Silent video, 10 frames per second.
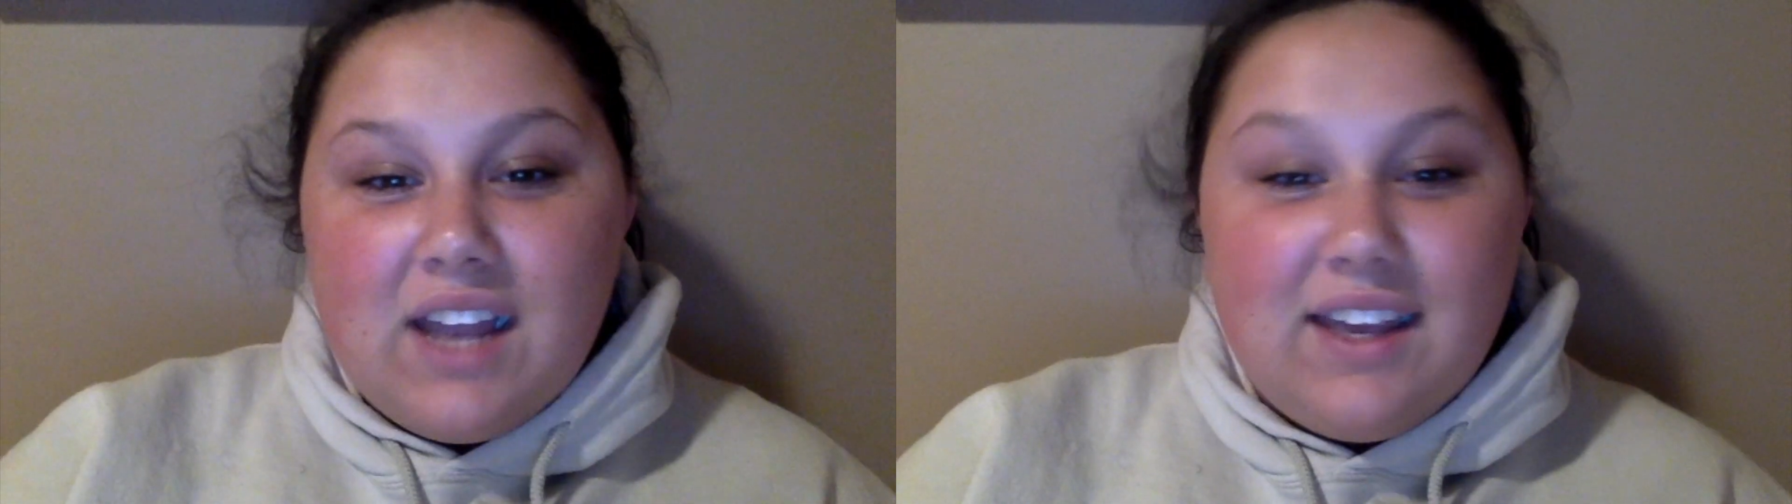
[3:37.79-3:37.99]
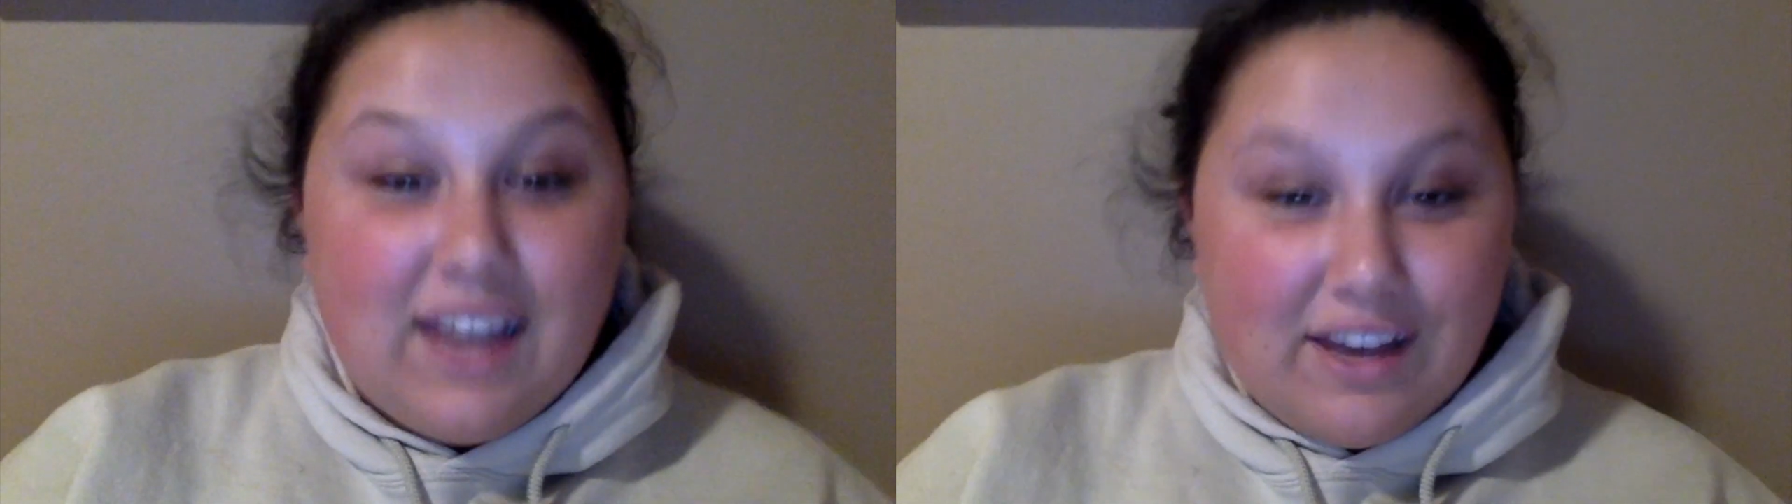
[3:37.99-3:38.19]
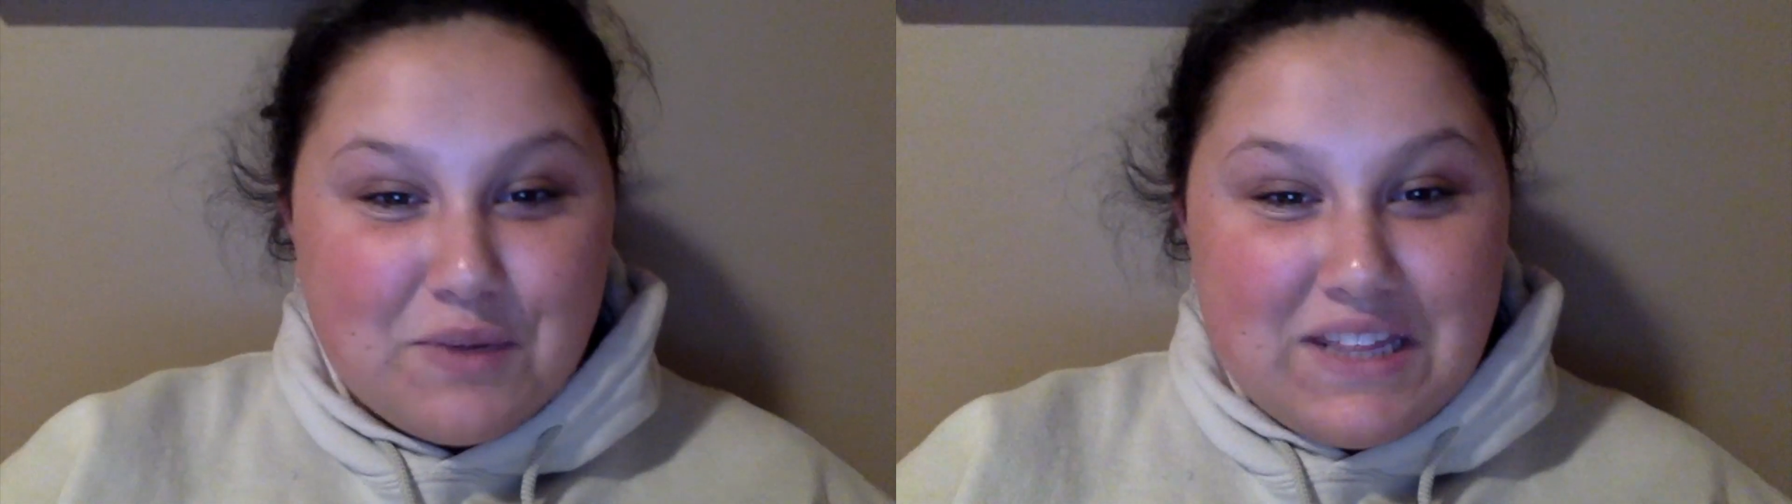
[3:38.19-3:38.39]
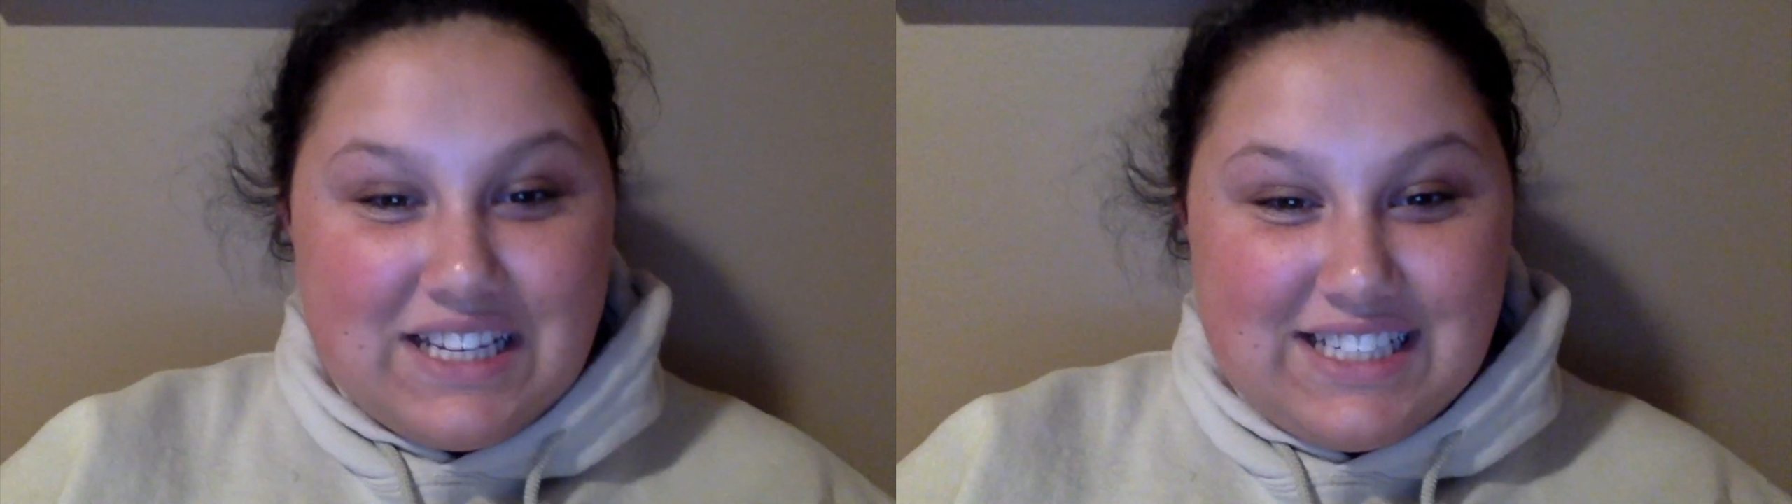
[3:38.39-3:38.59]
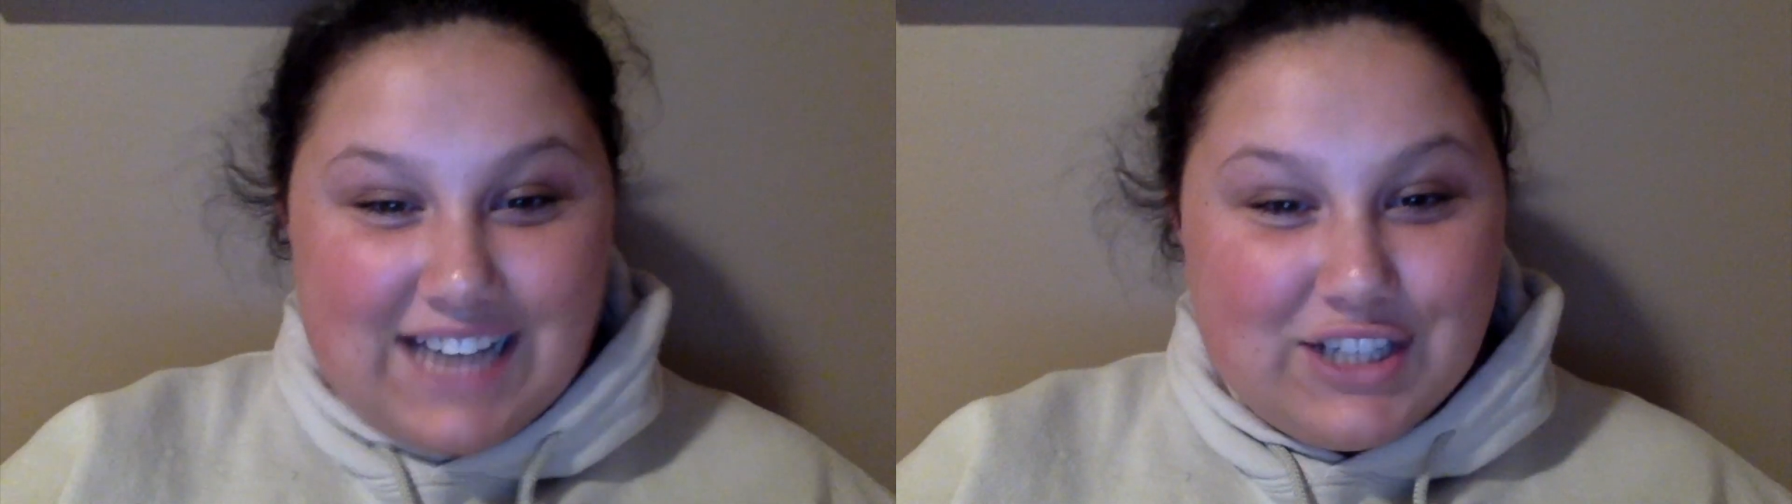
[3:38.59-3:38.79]
gave me
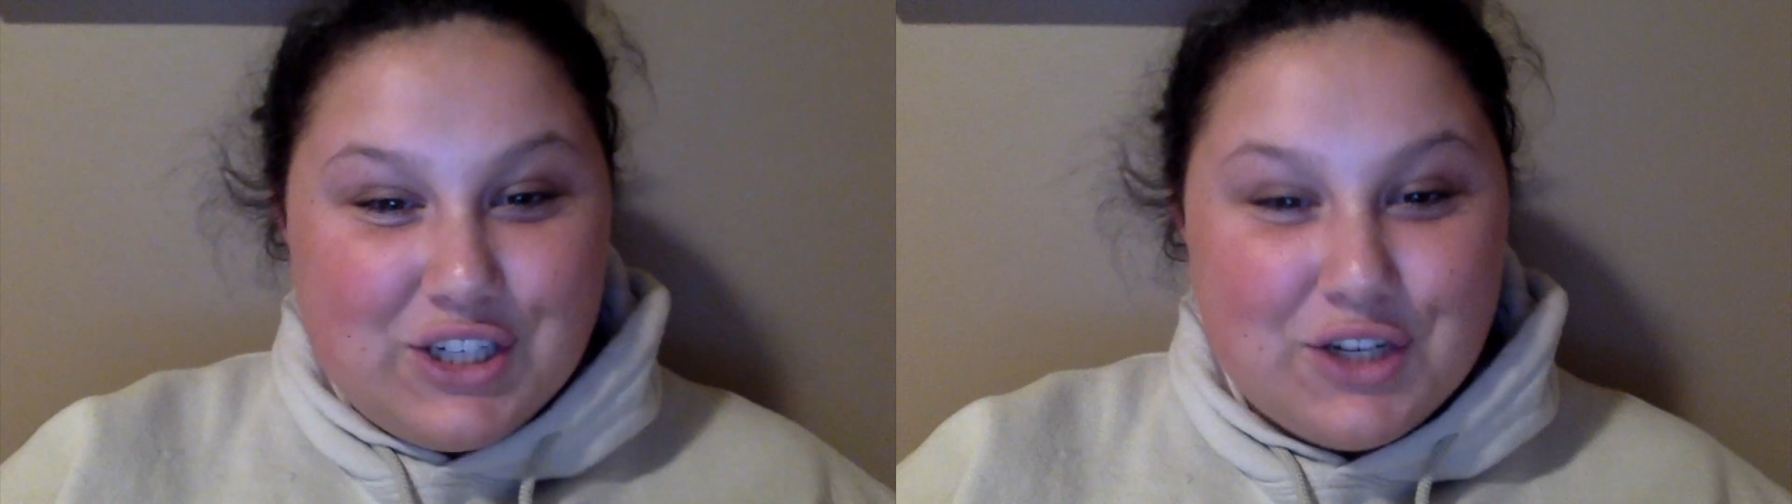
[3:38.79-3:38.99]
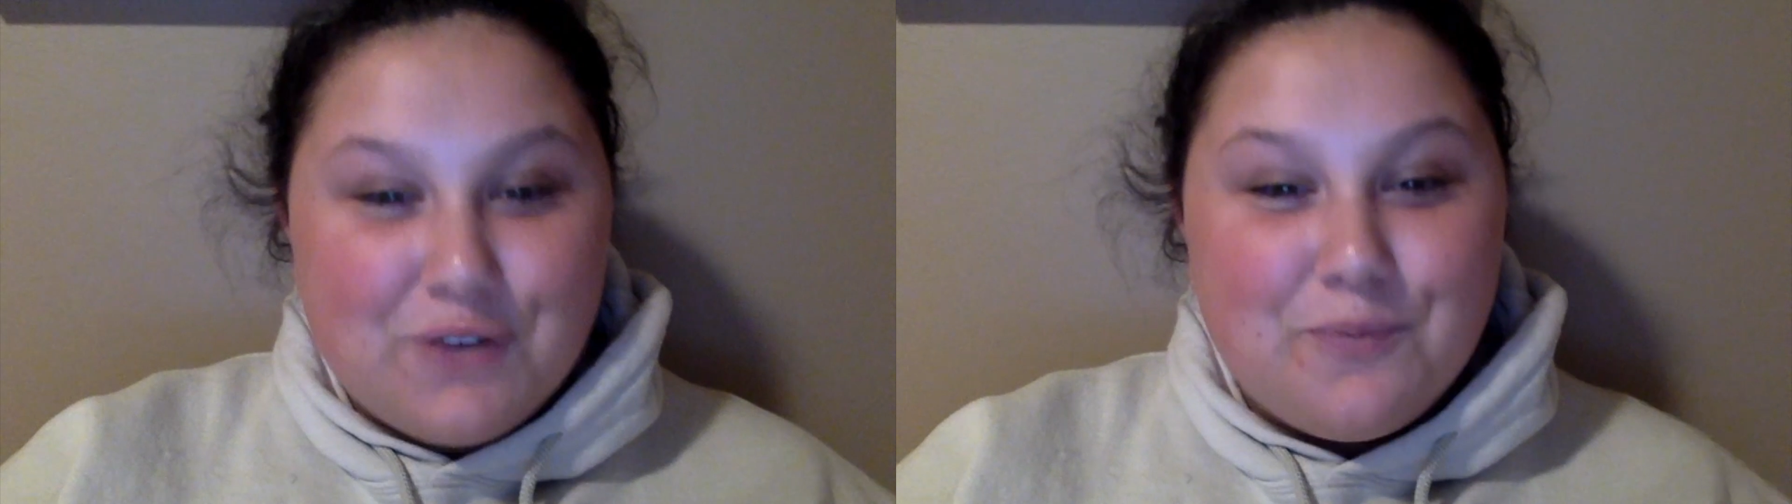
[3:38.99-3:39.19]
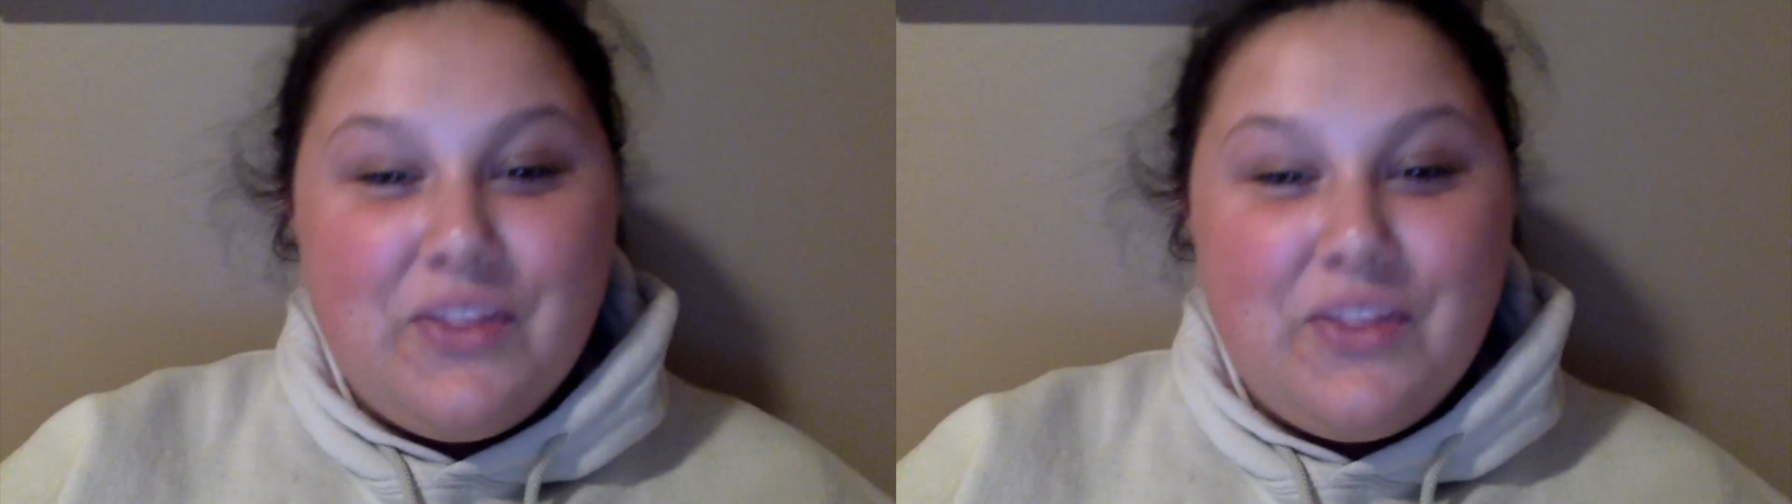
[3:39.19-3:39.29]
the tattoo.